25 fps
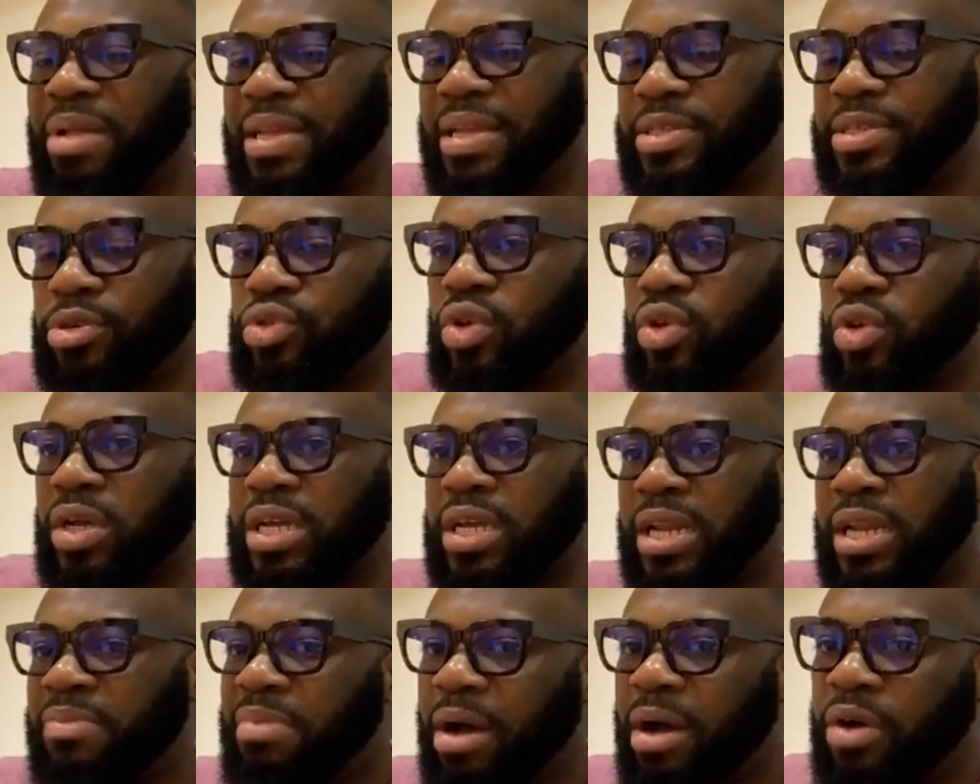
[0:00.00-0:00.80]
Although
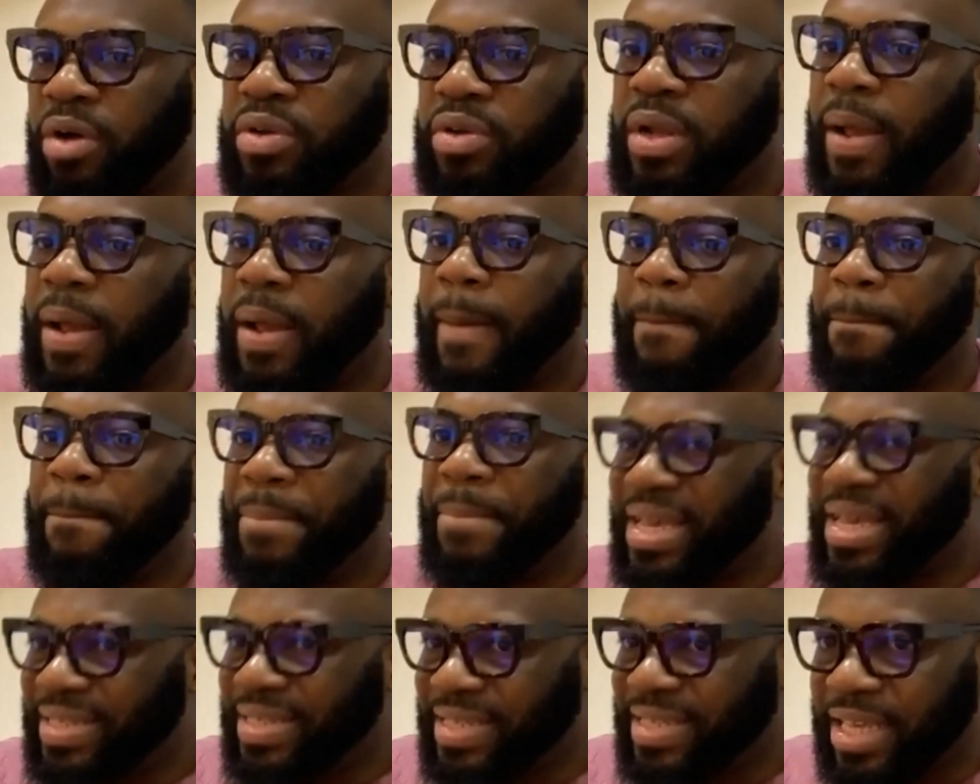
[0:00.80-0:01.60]
people are still talking
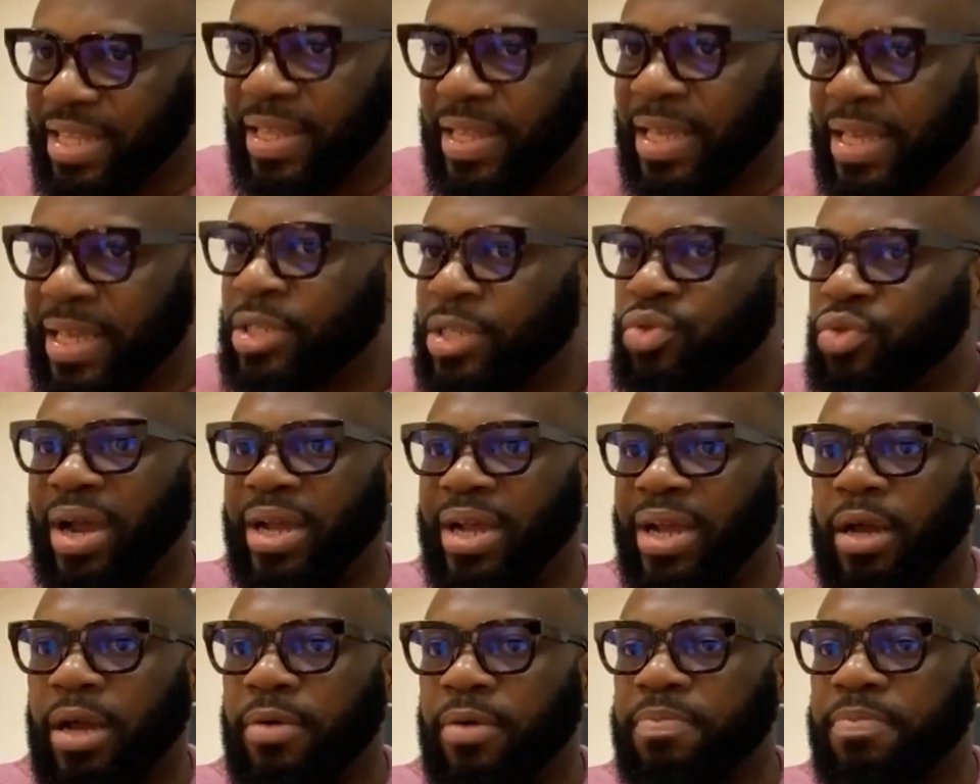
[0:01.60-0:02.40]
about
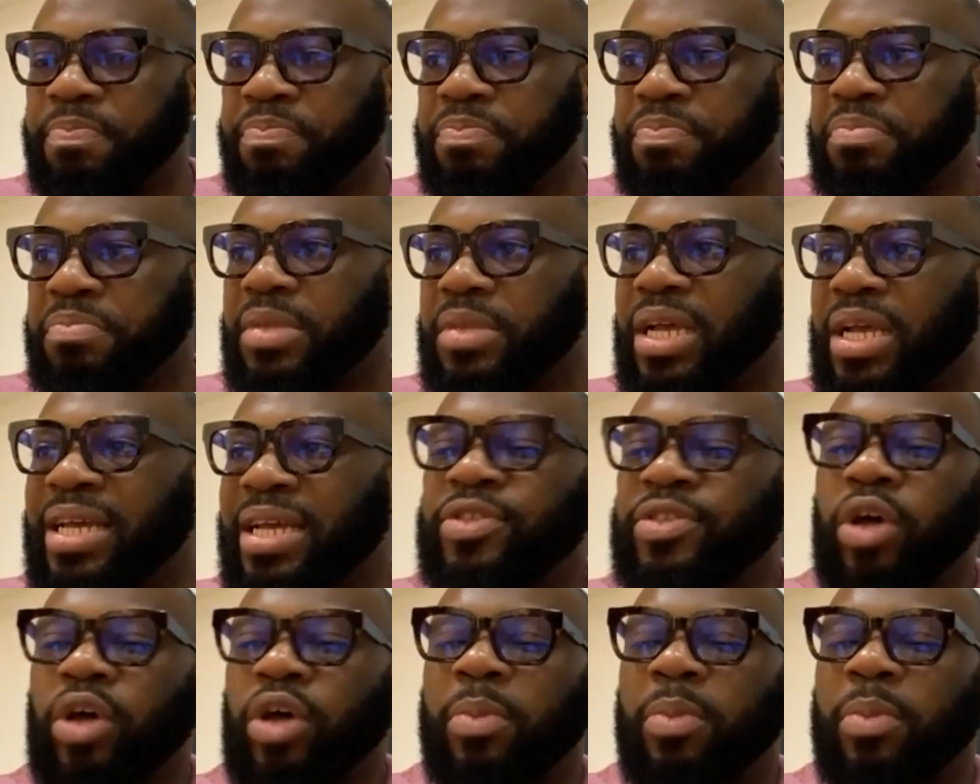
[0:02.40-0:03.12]
basic things right now,